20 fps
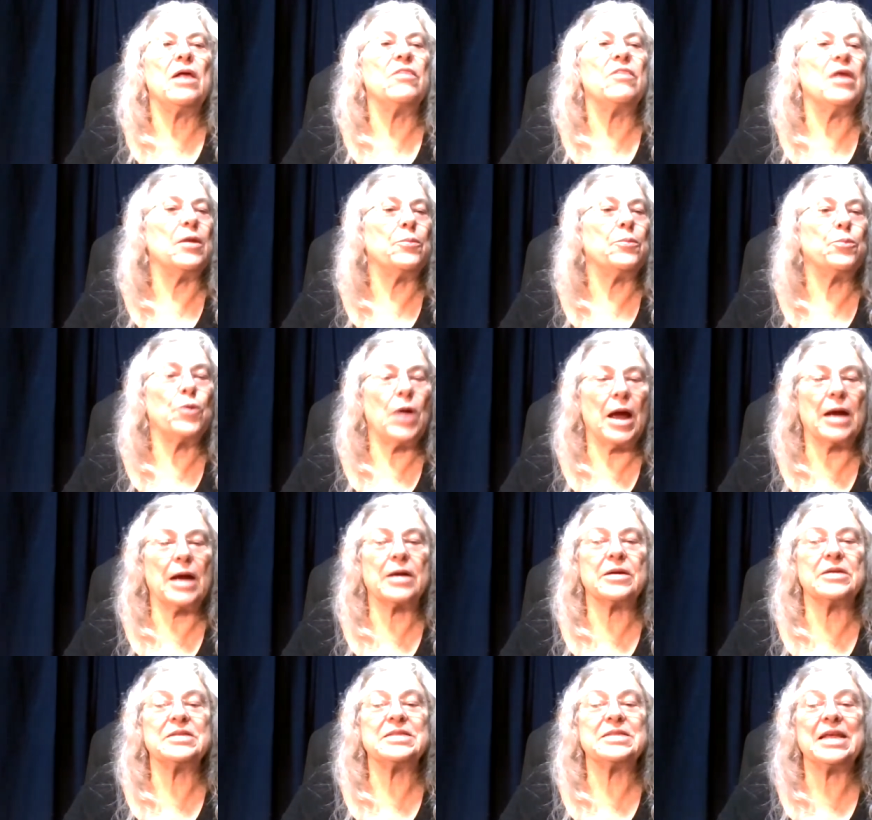that
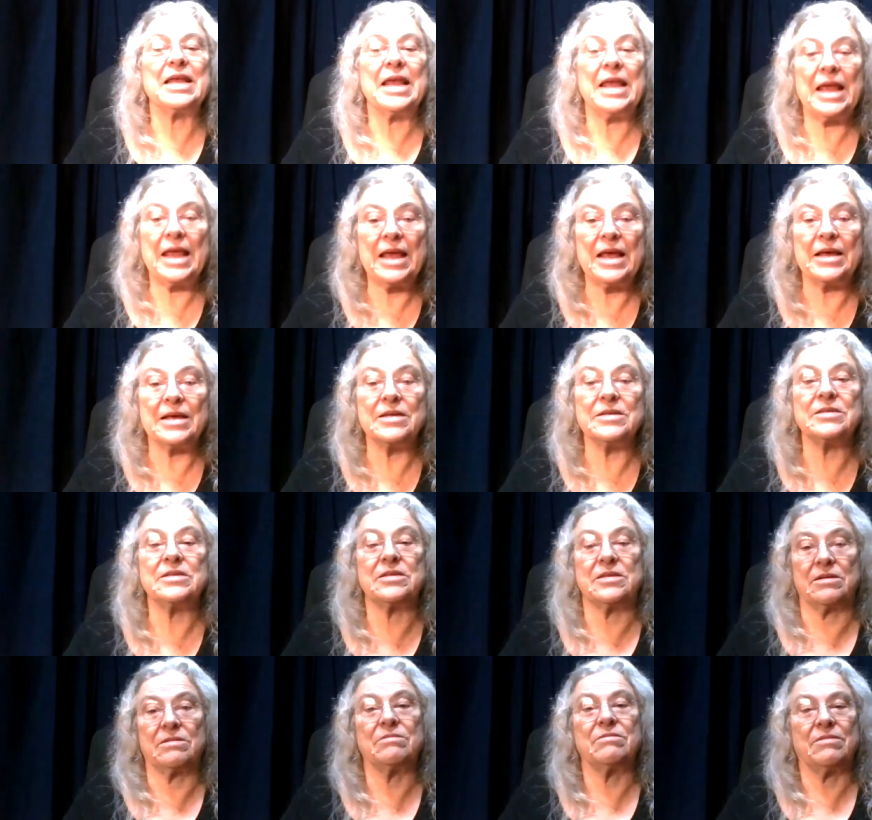practice
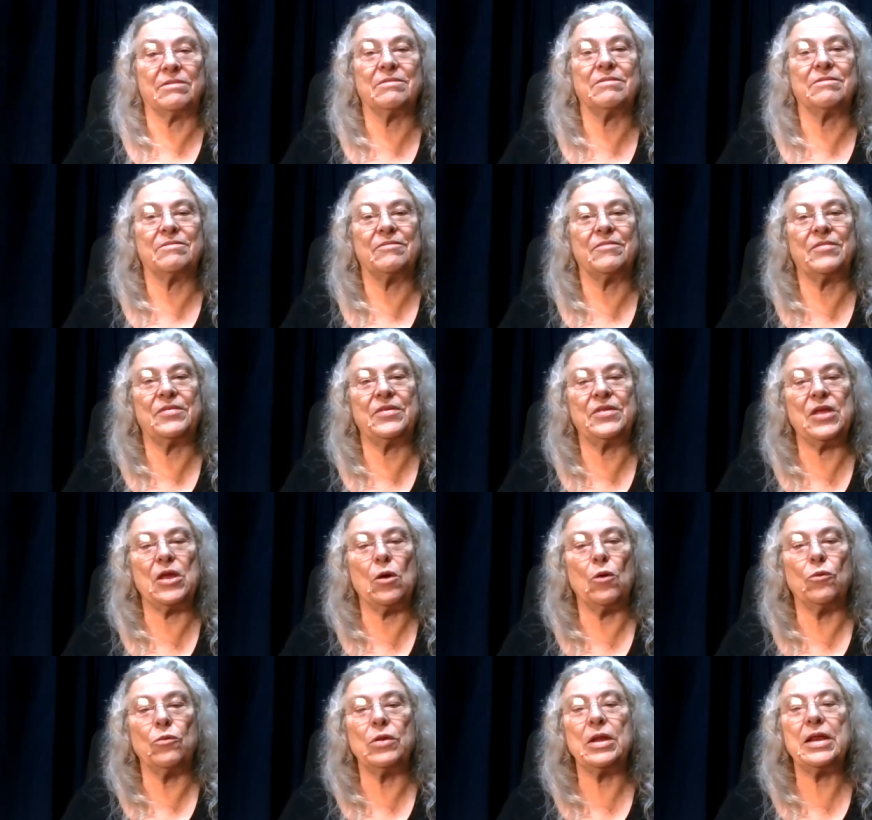is
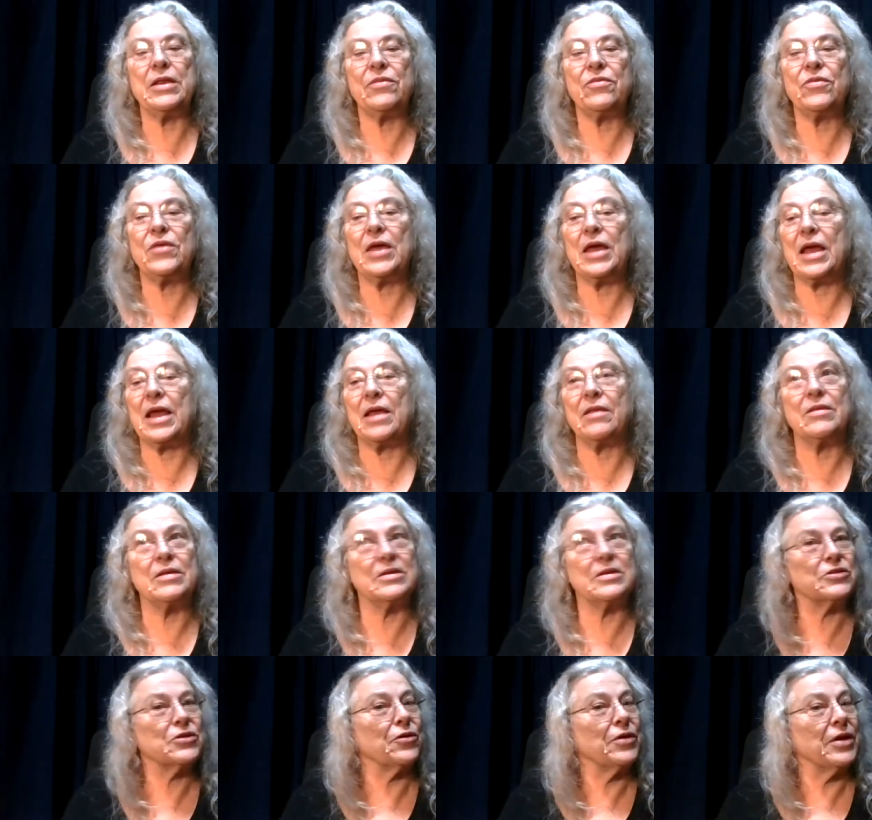the only thing
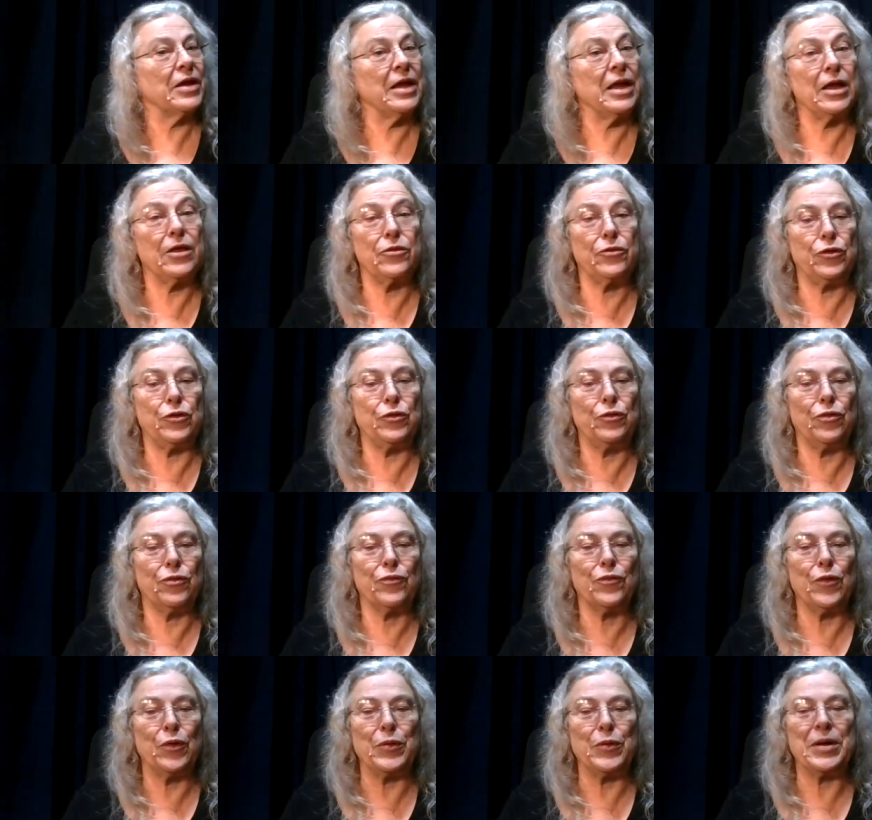that's going to get you
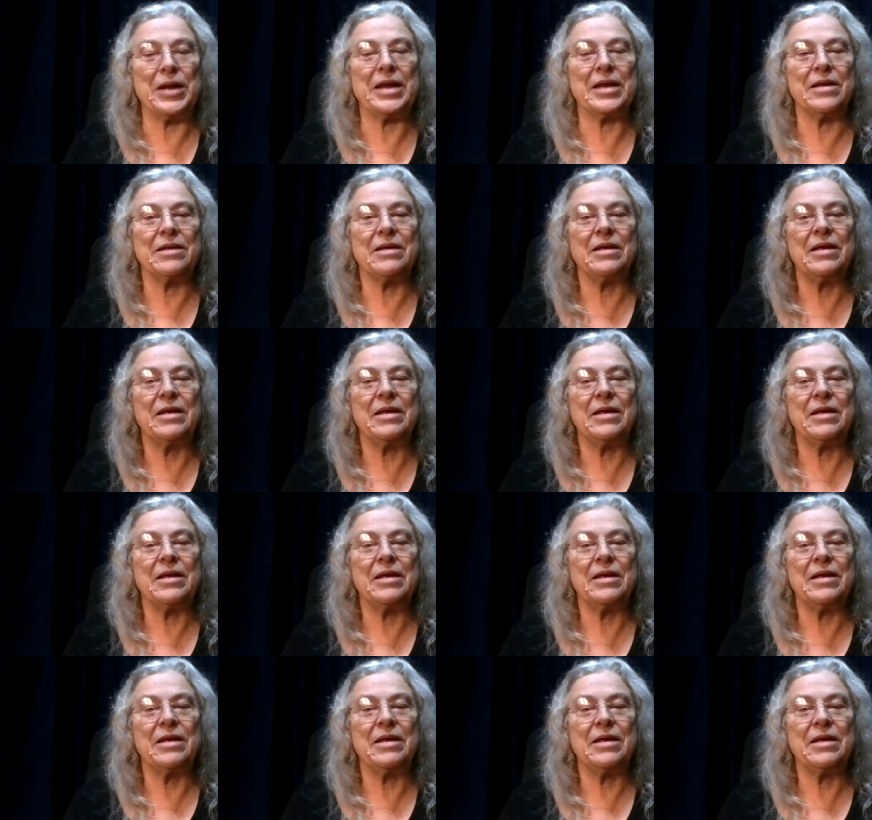through it.